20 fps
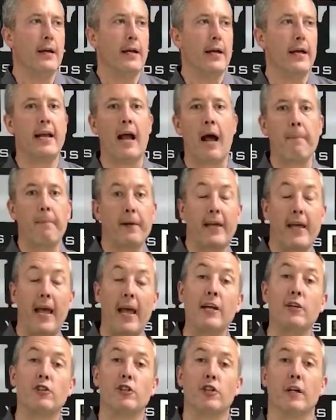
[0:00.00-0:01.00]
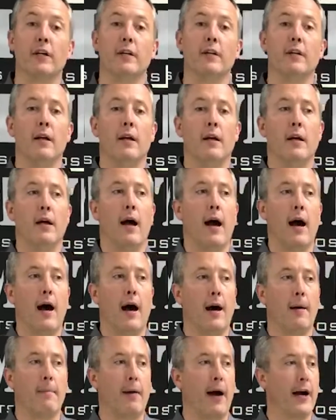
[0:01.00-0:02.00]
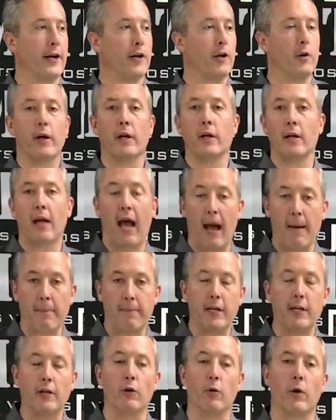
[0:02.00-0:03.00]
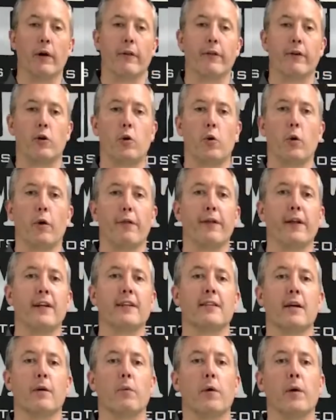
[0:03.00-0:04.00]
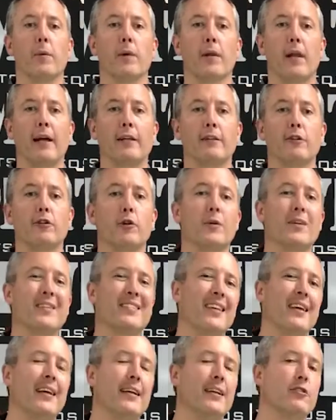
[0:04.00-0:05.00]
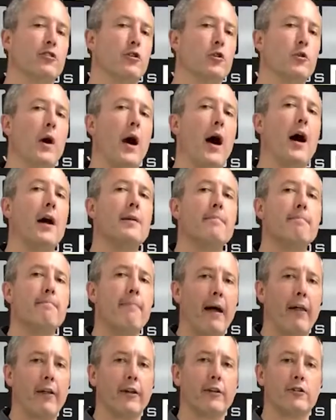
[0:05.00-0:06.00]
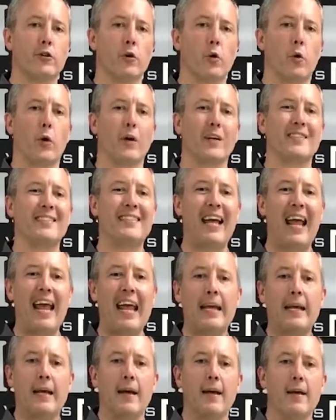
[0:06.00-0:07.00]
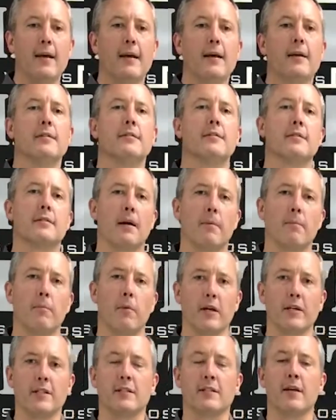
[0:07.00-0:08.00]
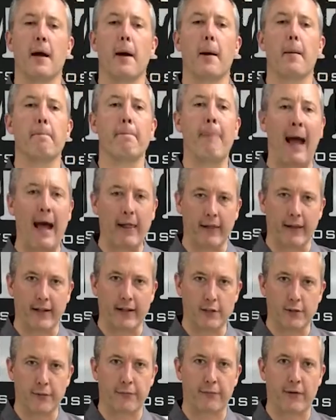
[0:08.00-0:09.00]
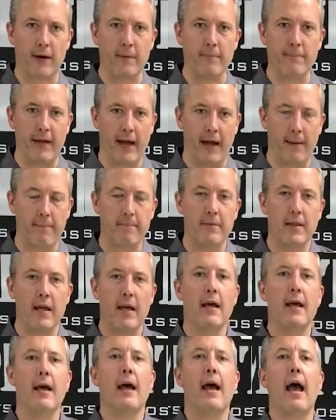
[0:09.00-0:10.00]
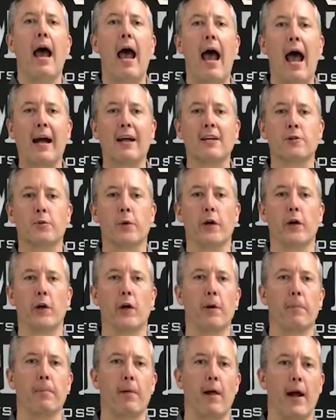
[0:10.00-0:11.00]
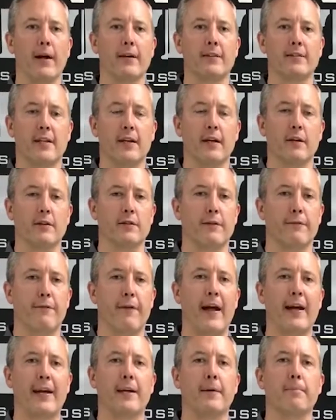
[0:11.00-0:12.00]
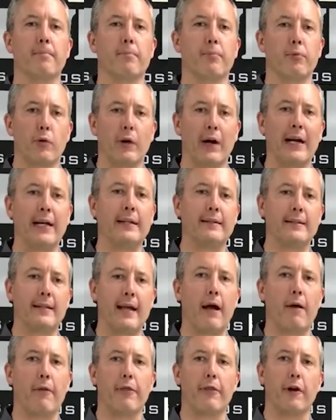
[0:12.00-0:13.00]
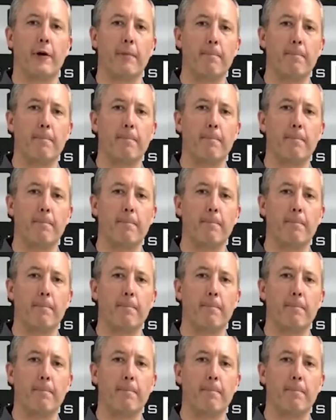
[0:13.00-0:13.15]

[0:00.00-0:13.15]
in application, I know in Hapkido, one of the core things that we would like to do is to unbalance or take someone's balance from them as we are applying skills. If I can break down their